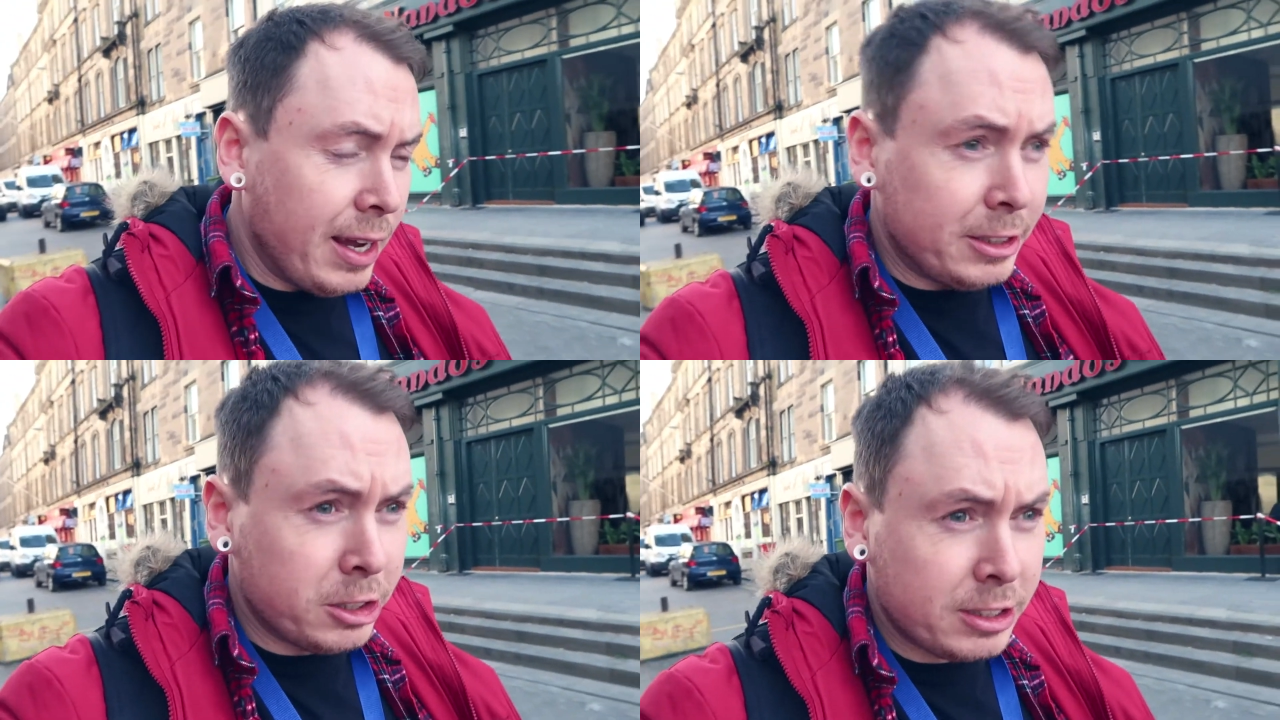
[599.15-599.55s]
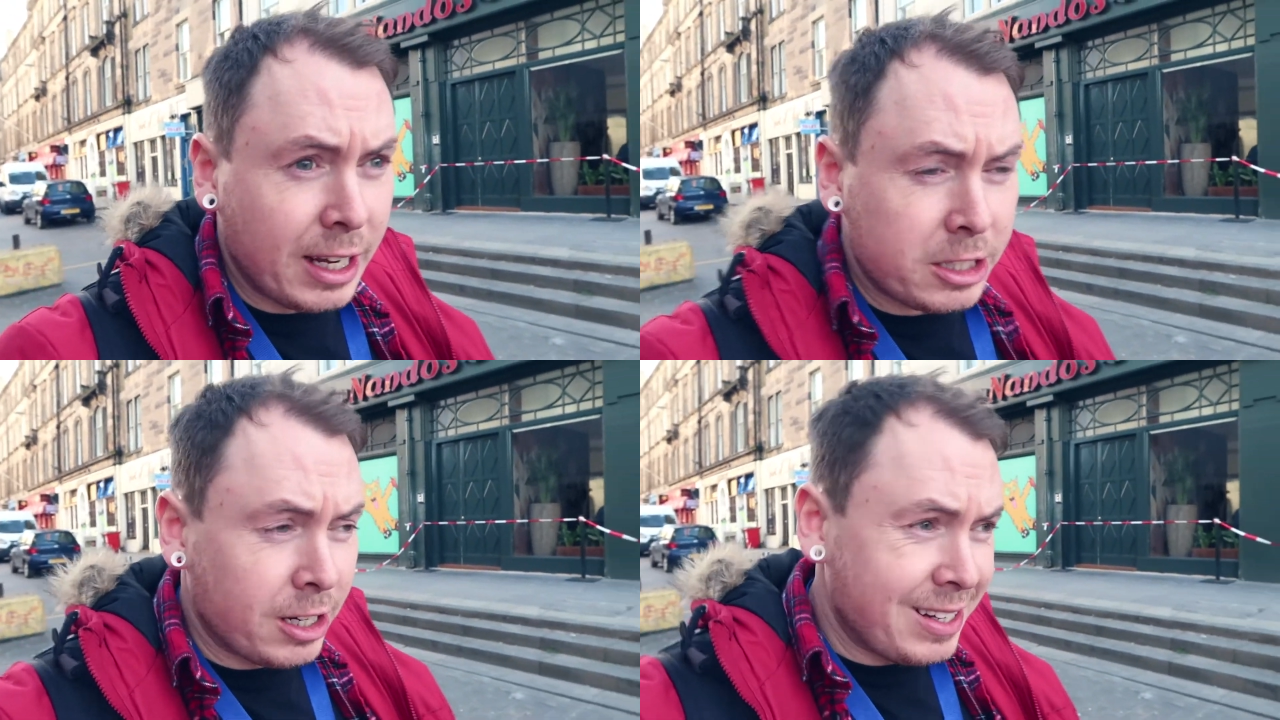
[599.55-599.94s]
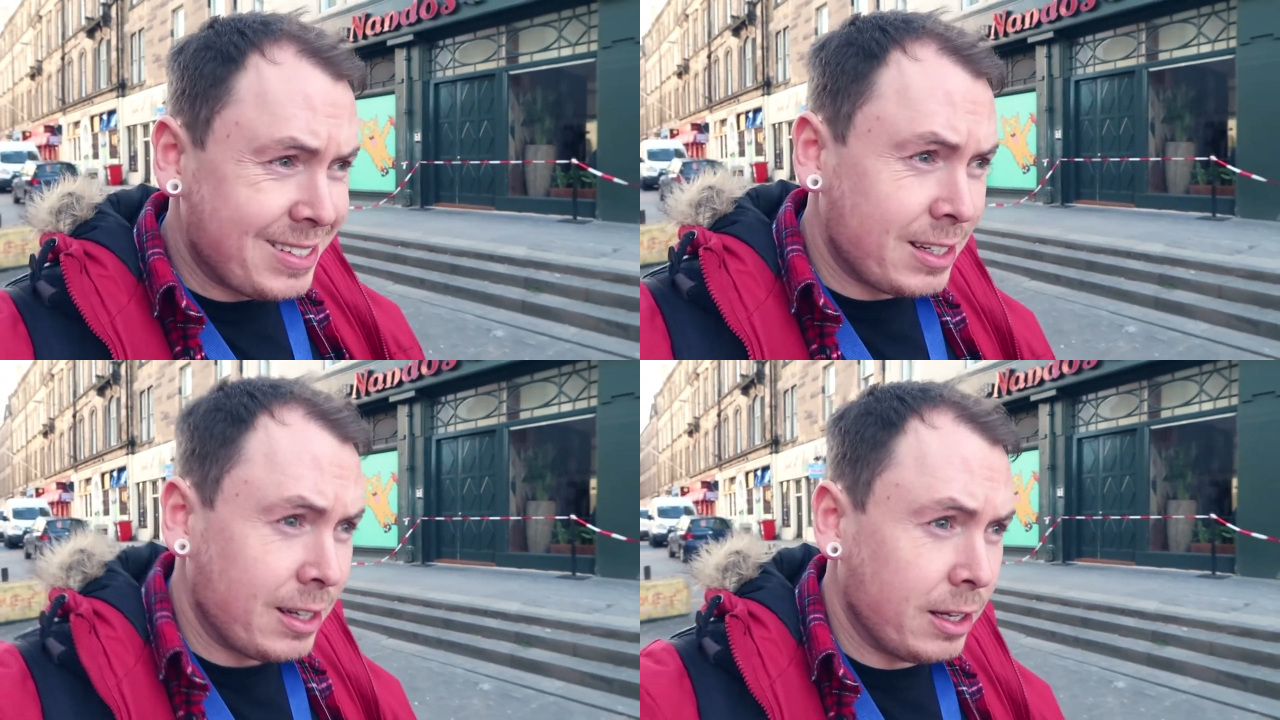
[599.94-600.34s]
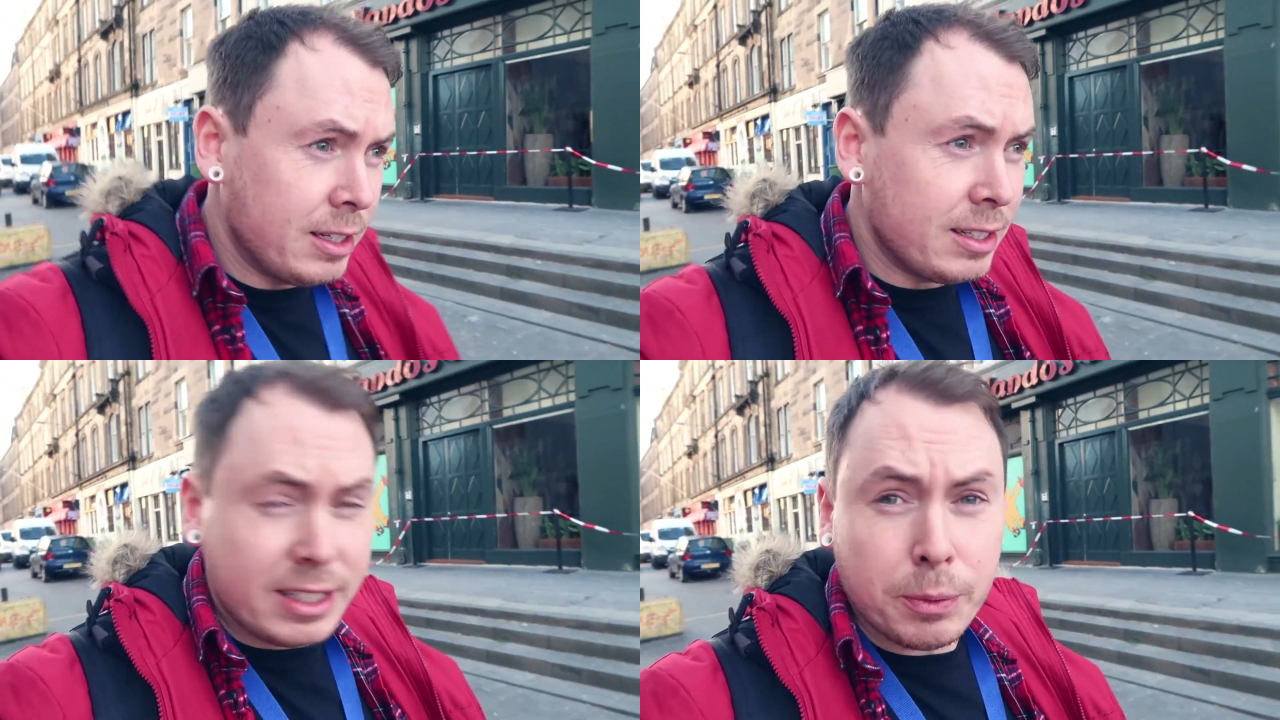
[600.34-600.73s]
and just get a chance to
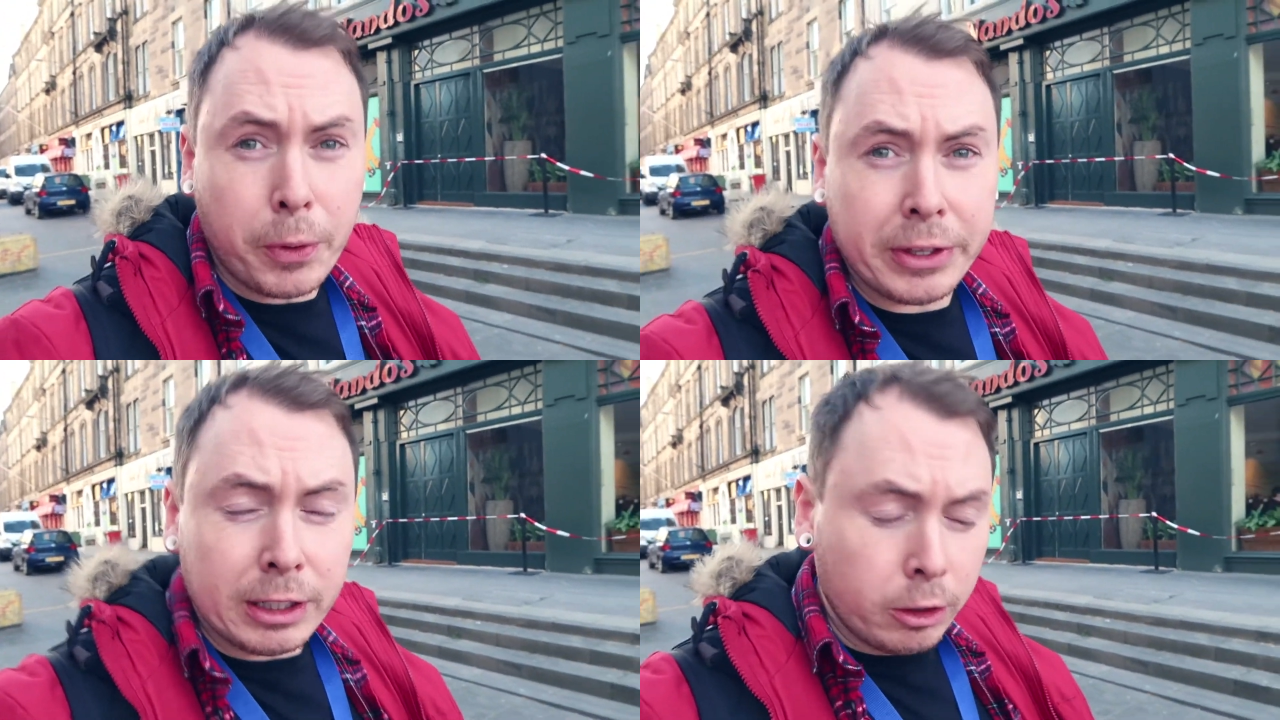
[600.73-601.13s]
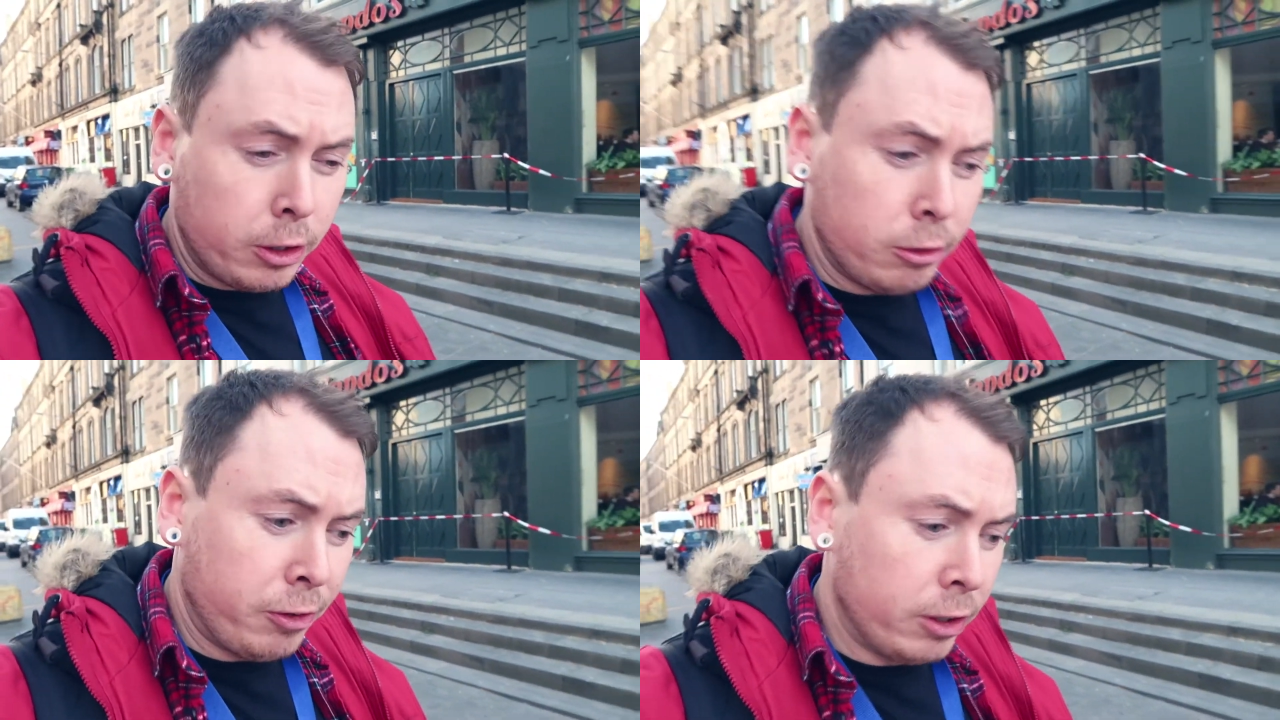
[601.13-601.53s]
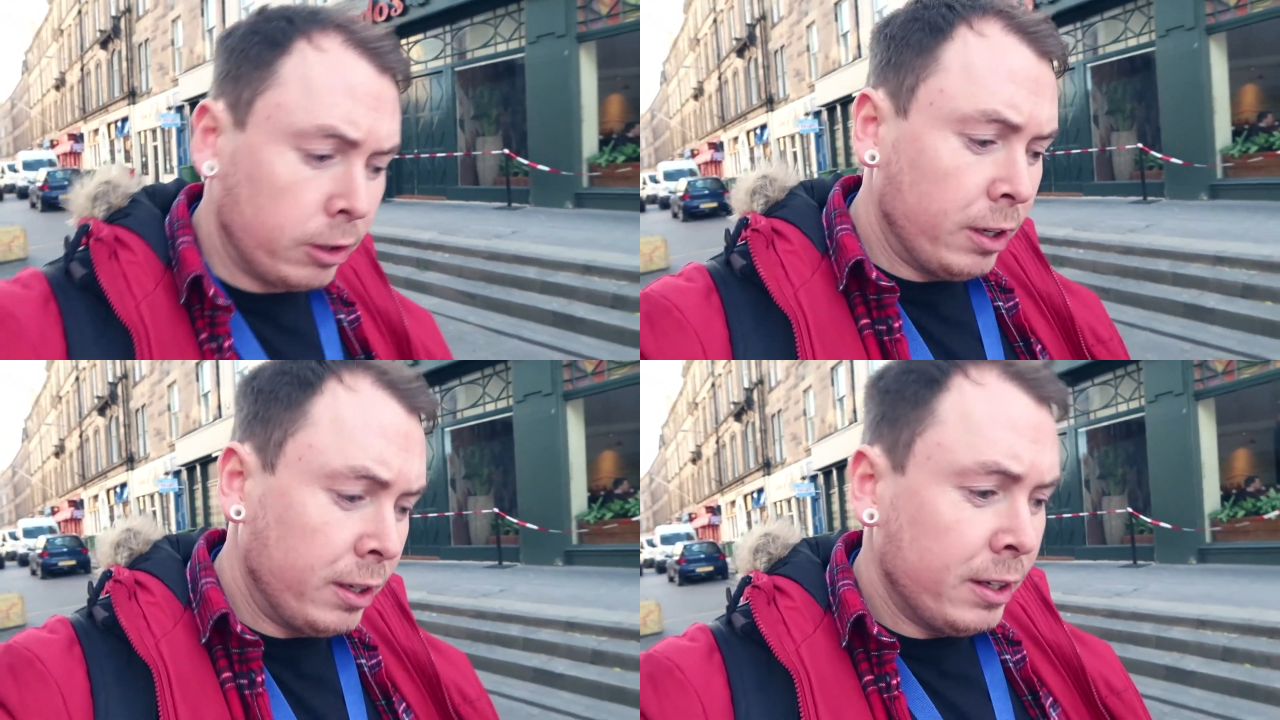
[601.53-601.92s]
see what they're looking for,